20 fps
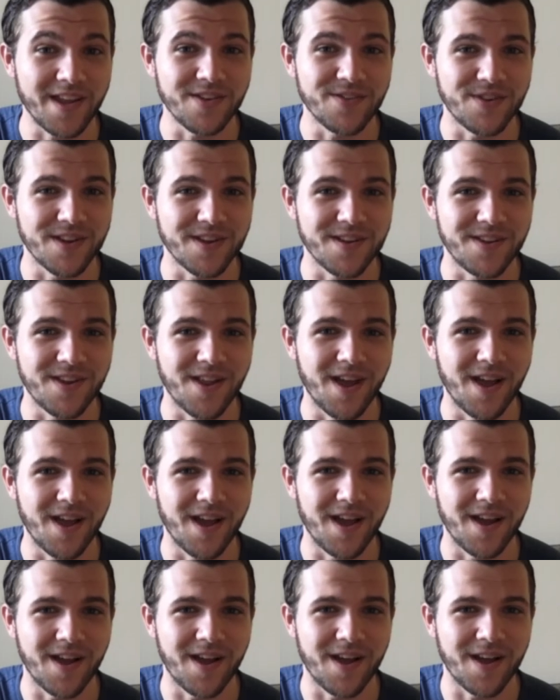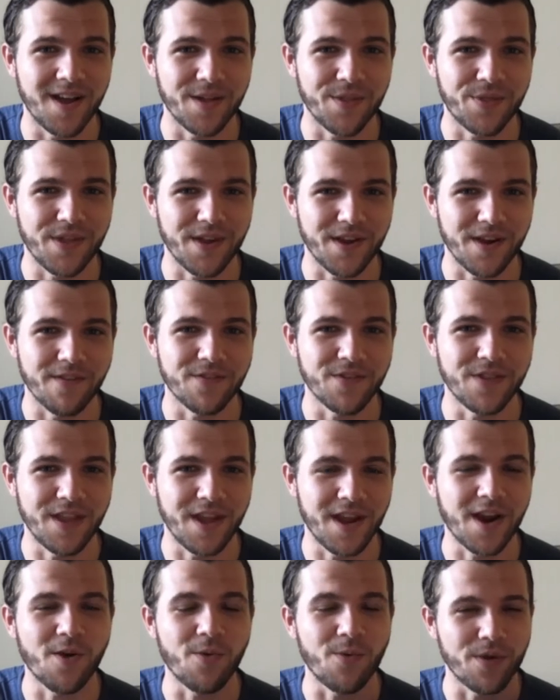You did uh, a thing over
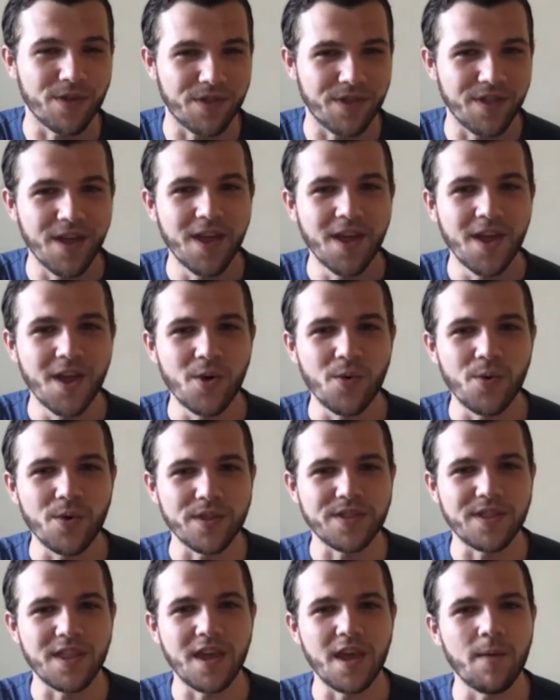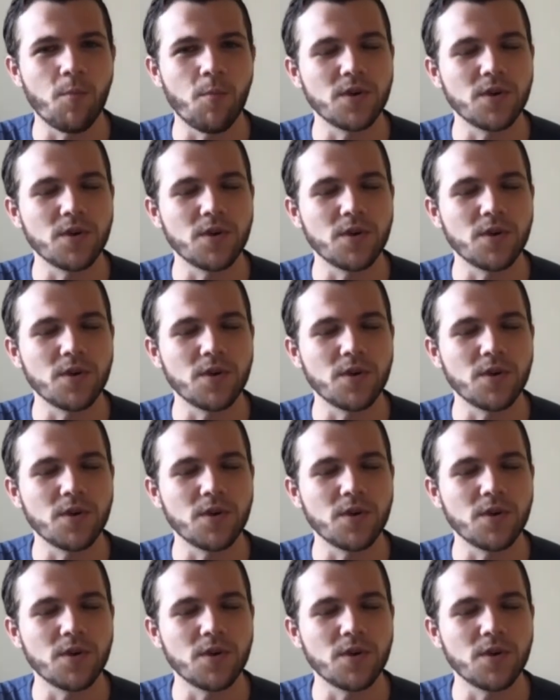there with, with them.